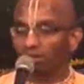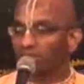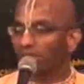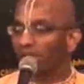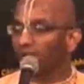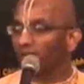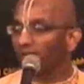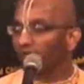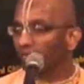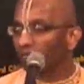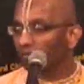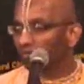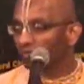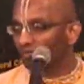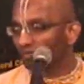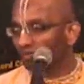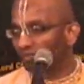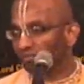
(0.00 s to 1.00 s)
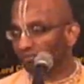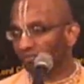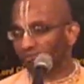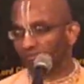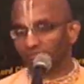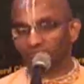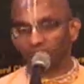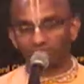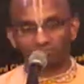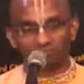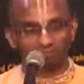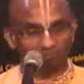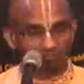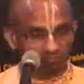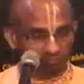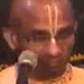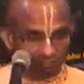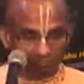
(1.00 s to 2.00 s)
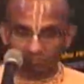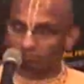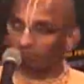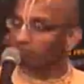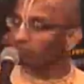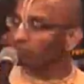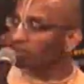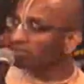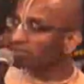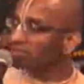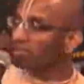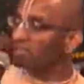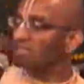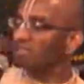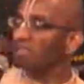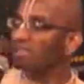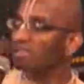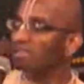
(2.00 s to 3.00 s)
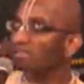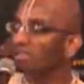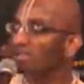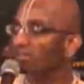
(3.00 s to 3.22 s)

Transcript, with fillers: There is success